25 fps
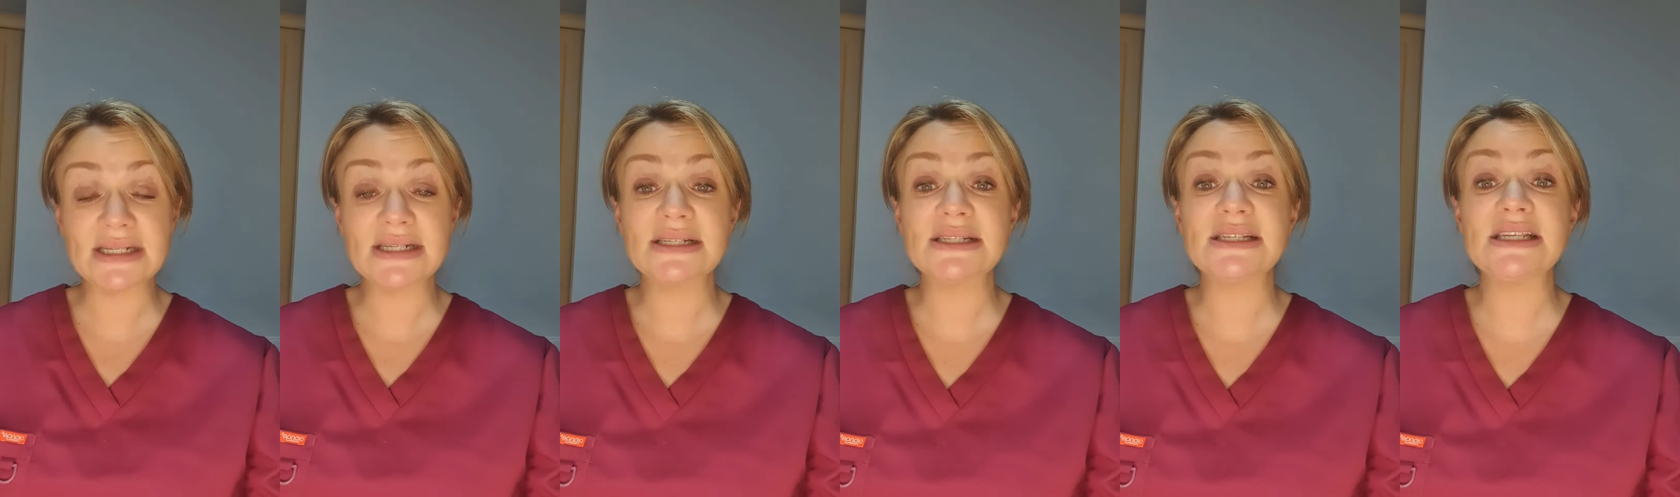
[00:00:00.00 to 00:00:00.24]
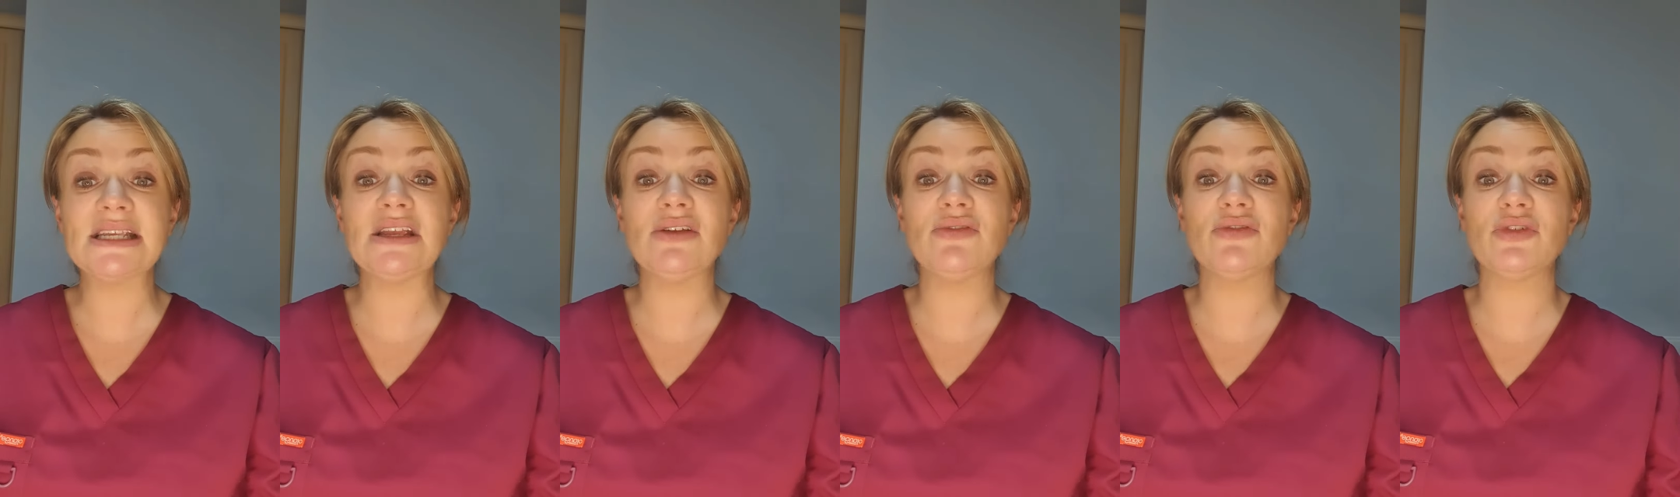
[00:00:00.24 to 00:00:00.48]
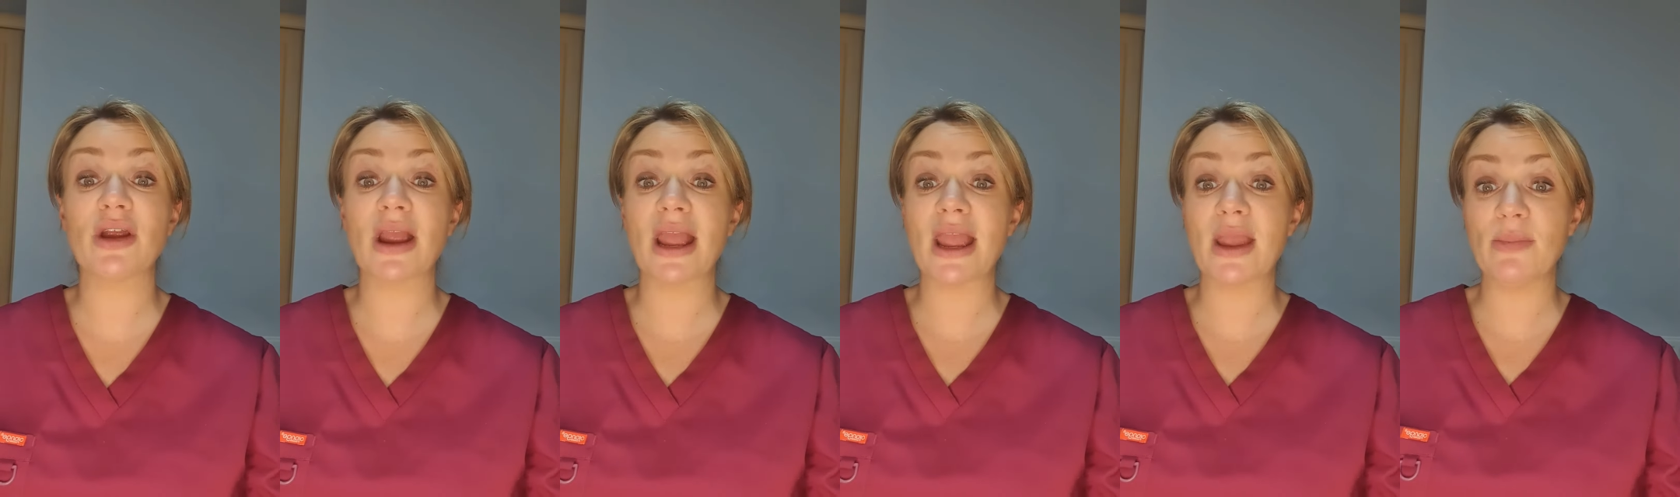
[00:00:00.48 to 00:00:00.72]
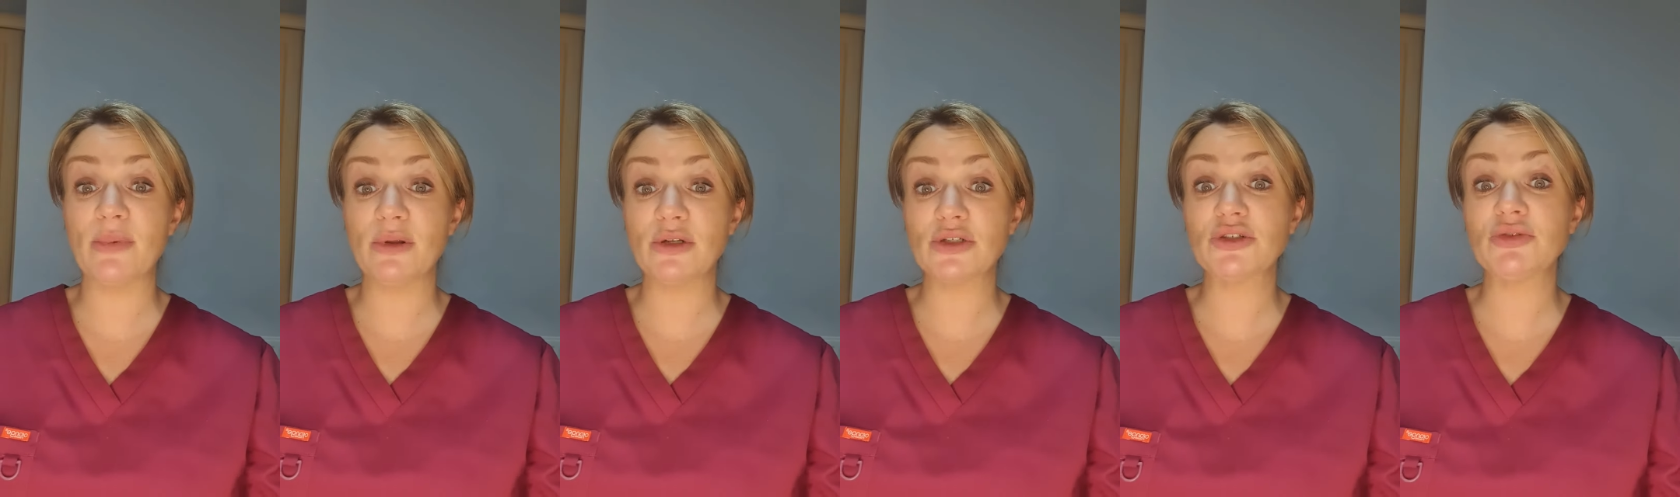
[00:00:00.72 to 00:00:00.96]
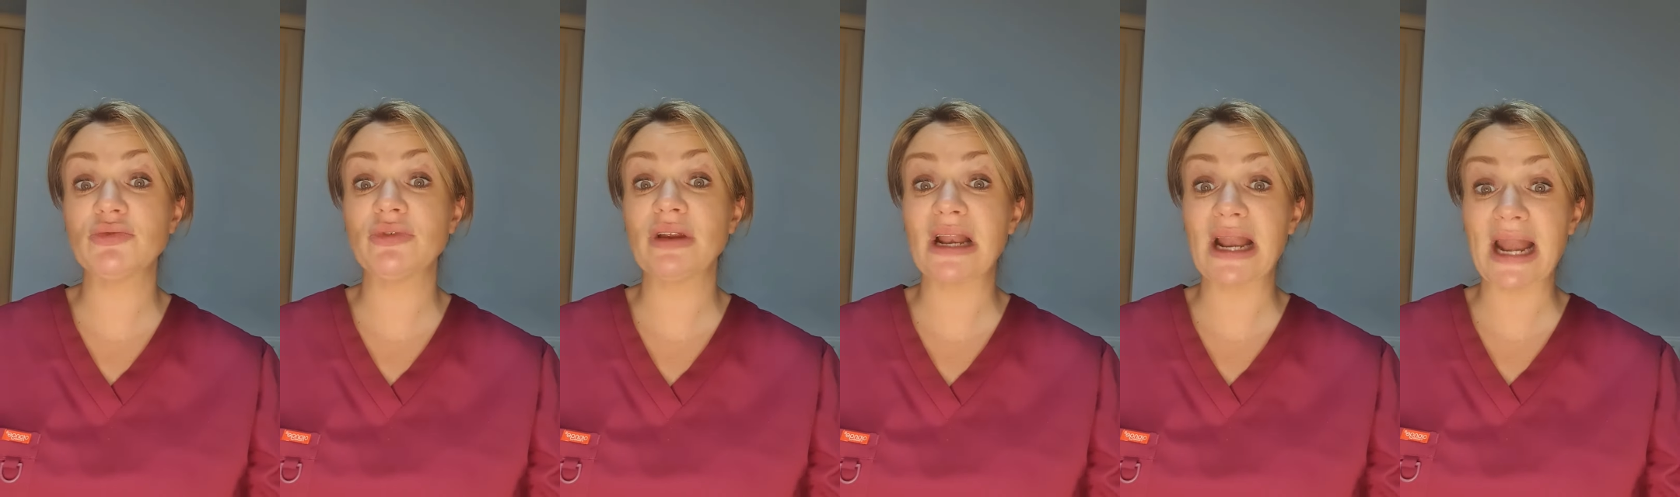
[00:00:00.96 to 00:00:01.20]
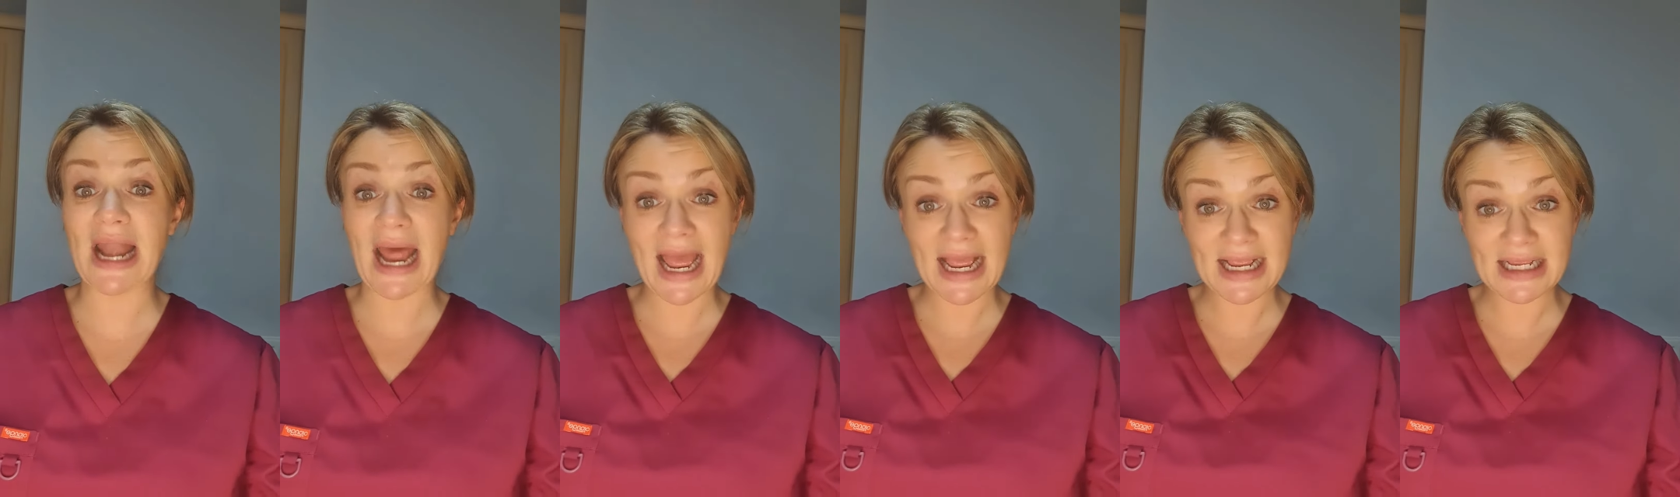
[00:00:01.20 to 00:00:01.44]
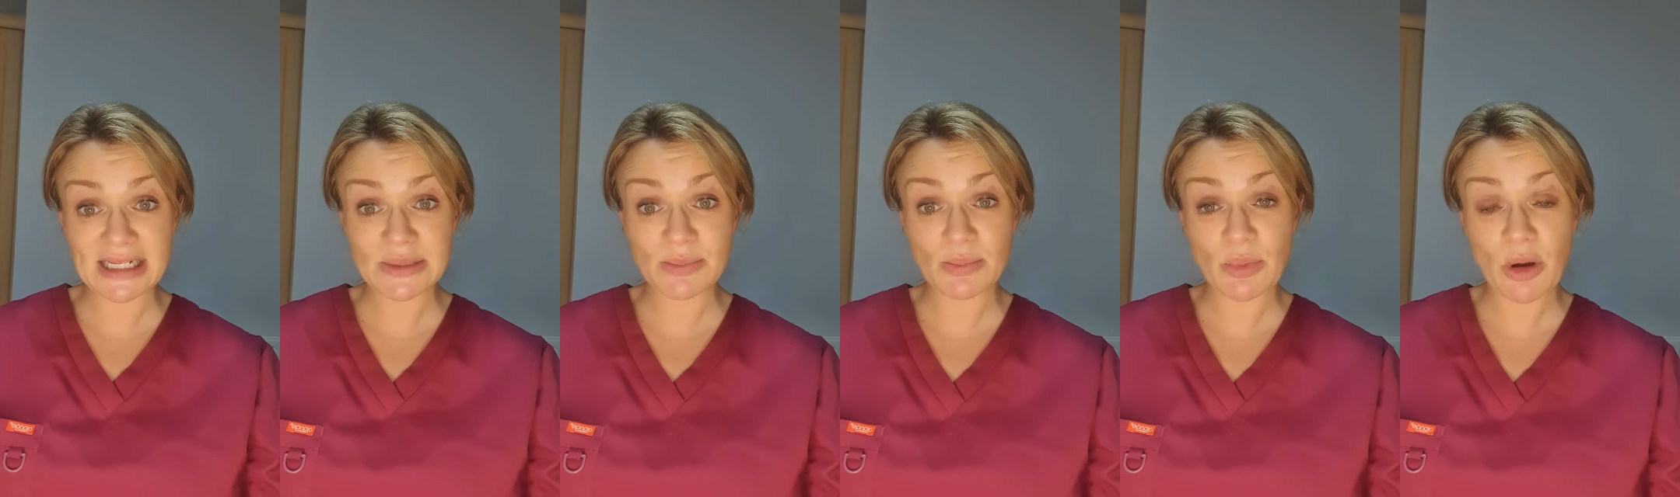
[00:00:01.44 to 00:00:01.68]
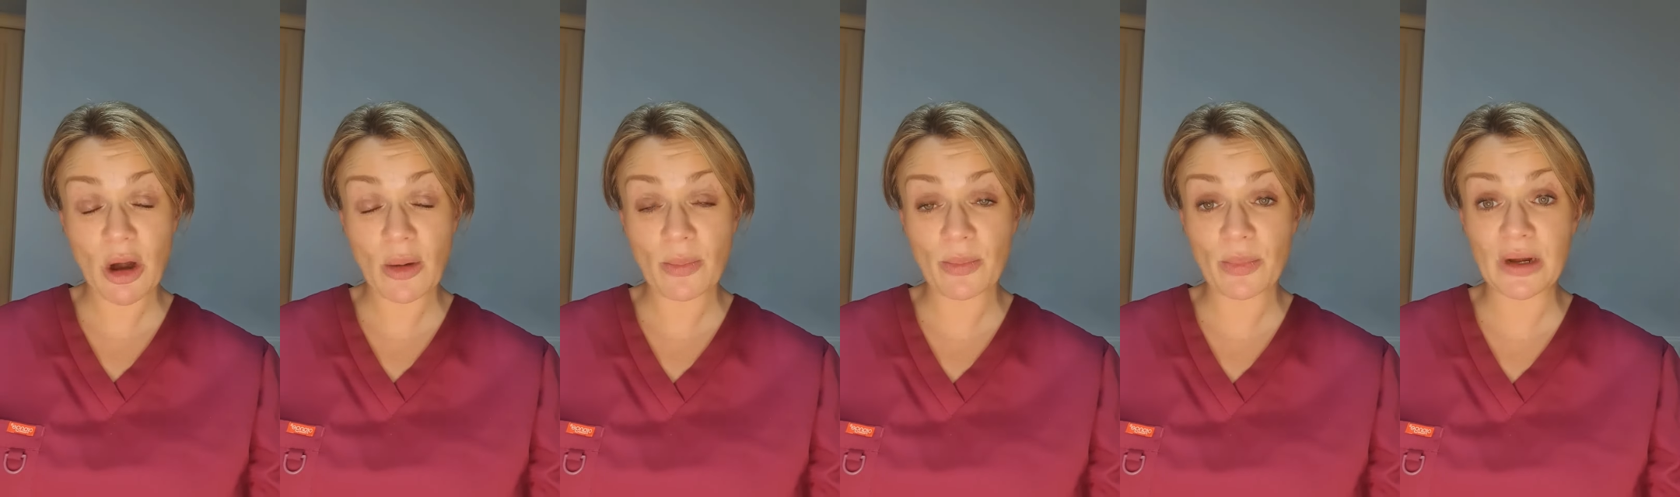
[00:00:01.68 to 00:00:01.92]
see if you're able to relax
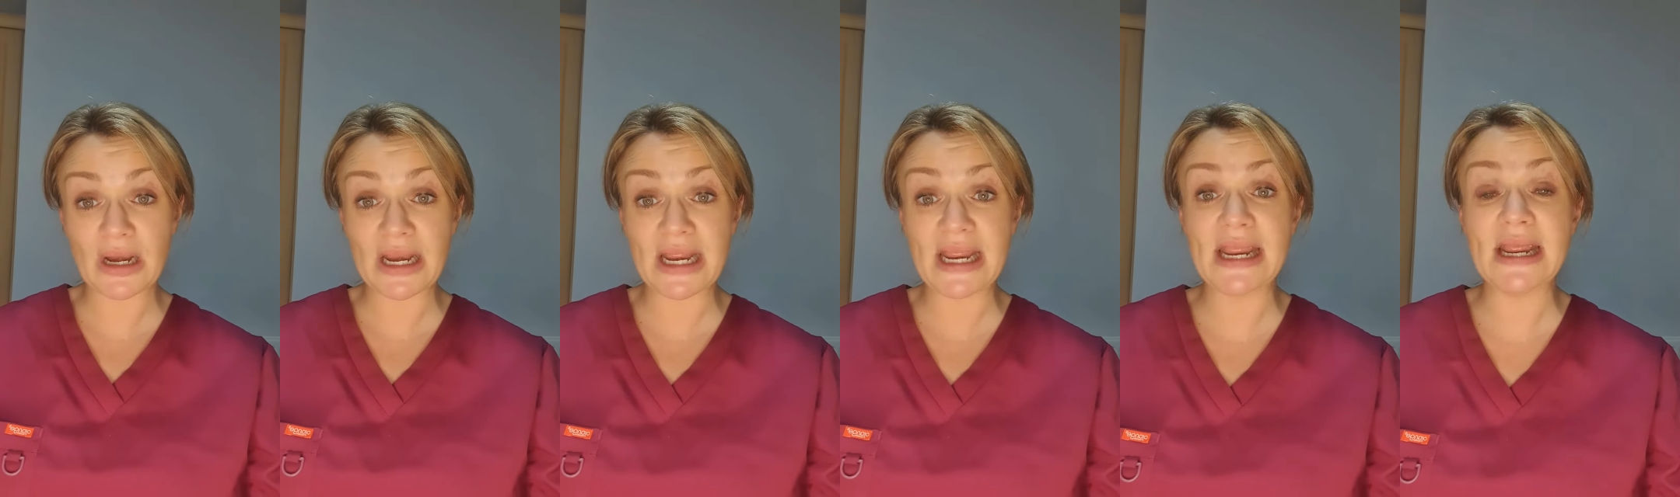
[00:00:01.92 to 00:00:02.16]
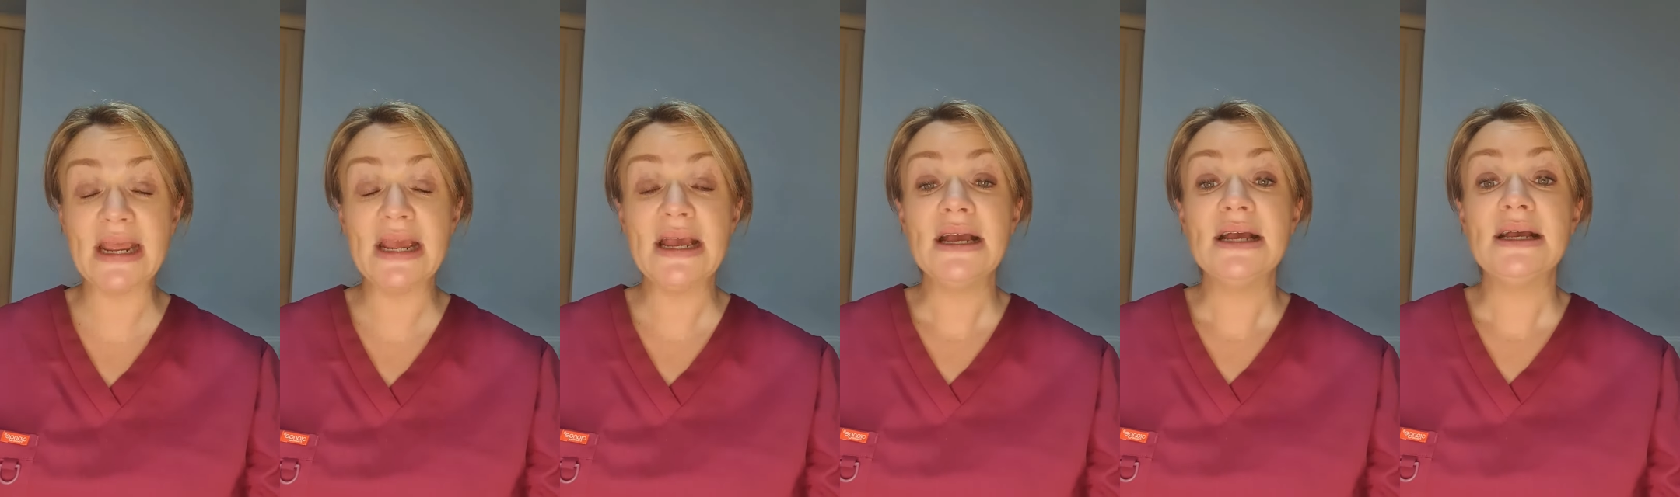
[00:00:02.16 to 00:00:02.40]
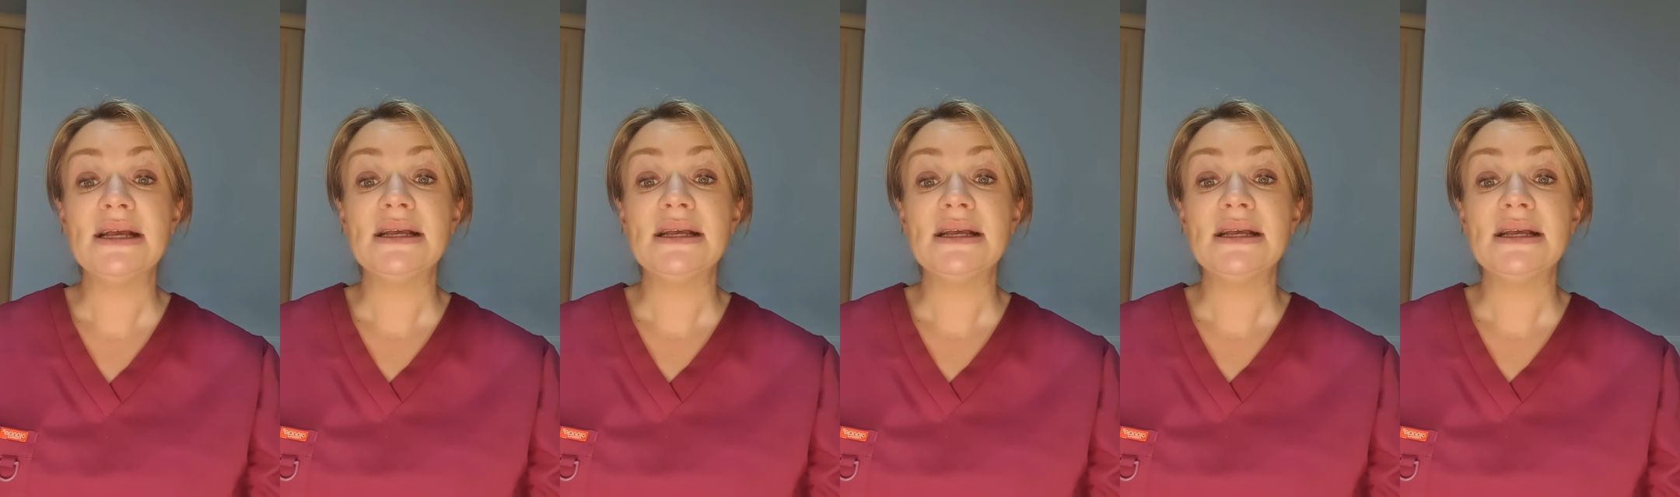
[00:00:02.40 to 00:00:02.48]
properly.